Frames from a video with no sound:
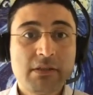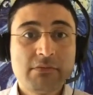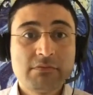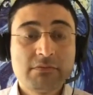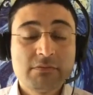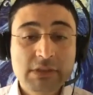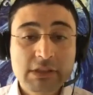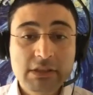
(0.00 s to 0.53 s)

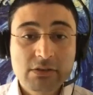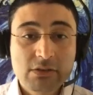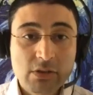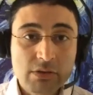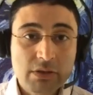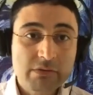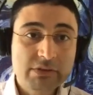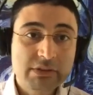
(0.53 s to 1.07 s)
we
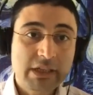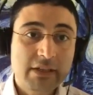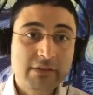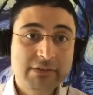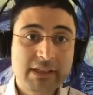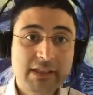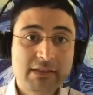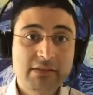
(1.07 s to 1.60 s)
told
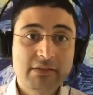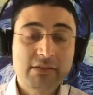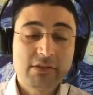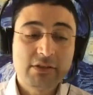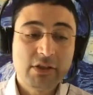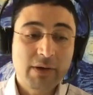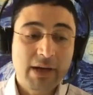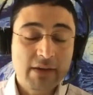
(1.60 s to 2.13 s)
ourselves that
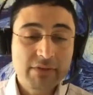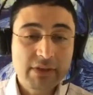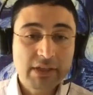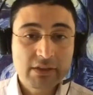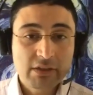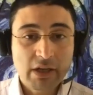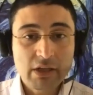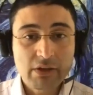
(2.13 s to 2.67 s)
having a
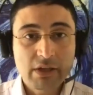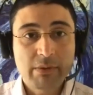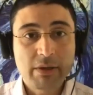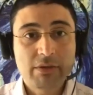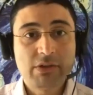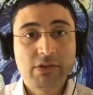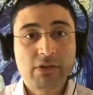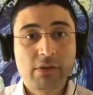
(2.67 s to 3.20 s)
dialogue
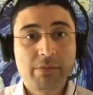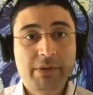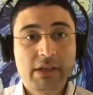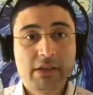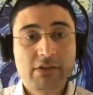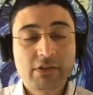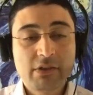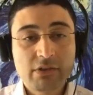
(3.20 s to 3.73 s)
about this topic
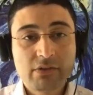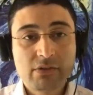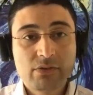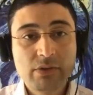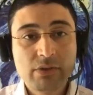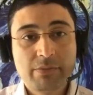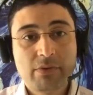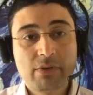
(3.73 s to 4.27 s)
is just
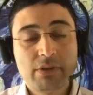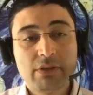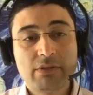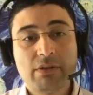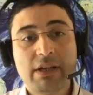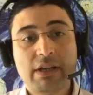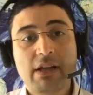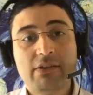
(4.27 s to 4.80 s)
too important
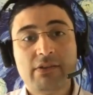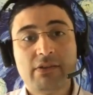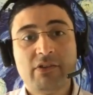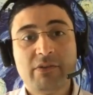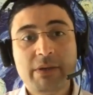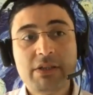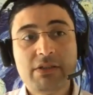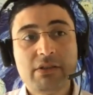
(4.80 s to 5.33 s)
to cancel,
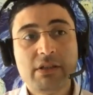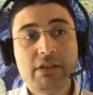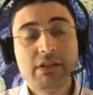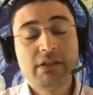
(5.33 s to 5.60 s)
especially in